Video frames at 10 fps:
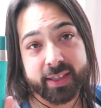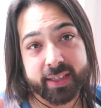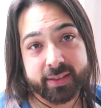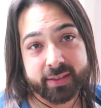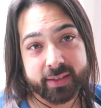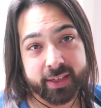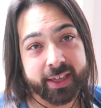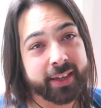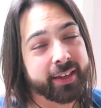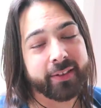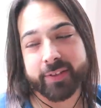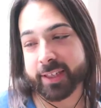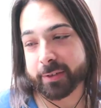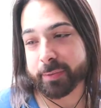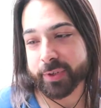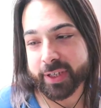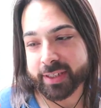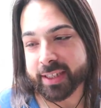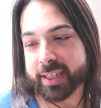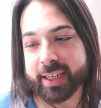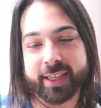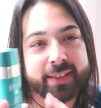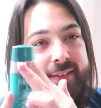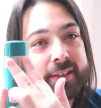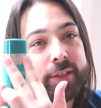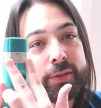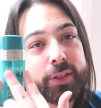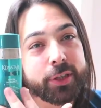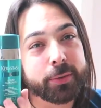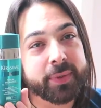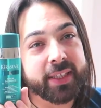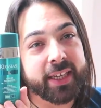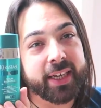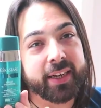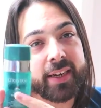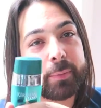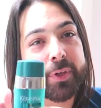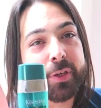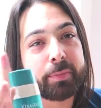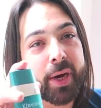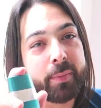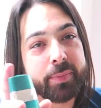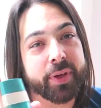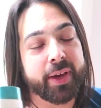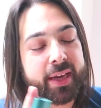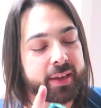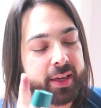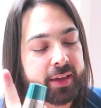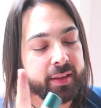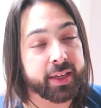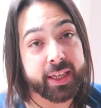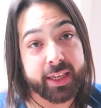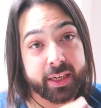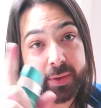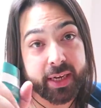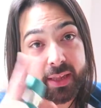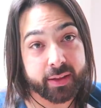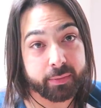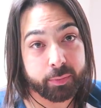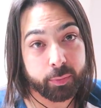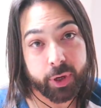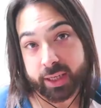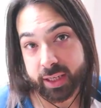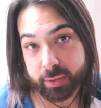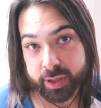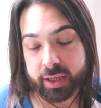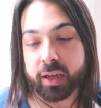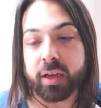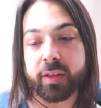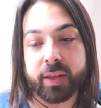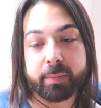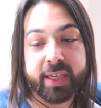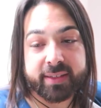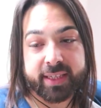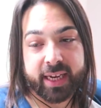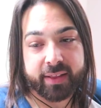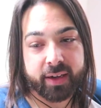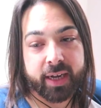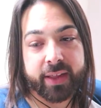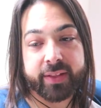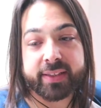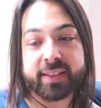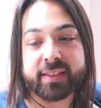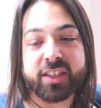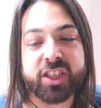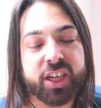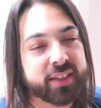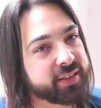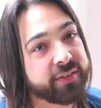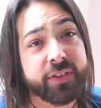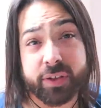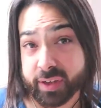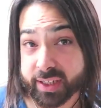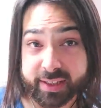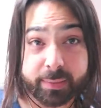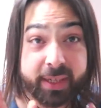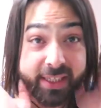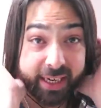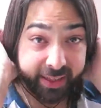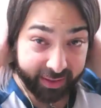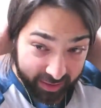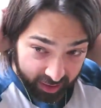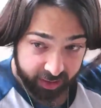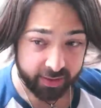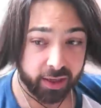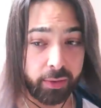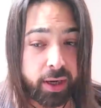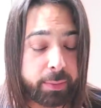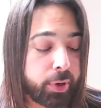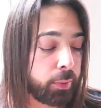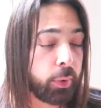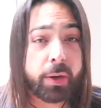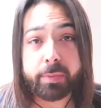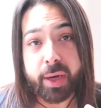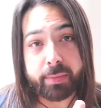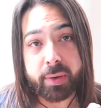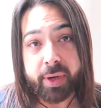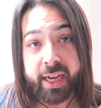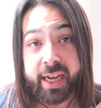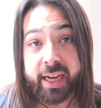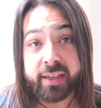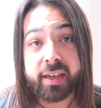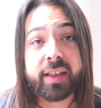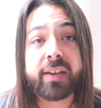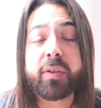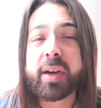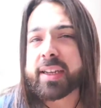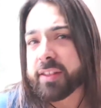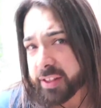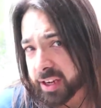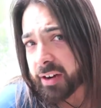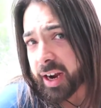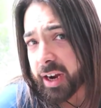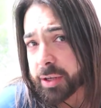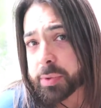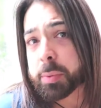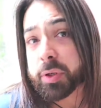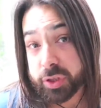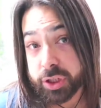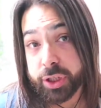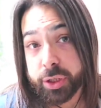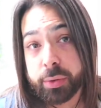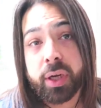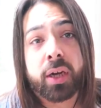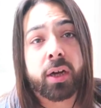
is a lovely little product. It is 2 tubes in here, and when you pump you get like the clear liquid and the white liquid. They mix together, and this is just for your like split ends. So I put 1 pump in my hand. I think if you had thicker hair you would want 2,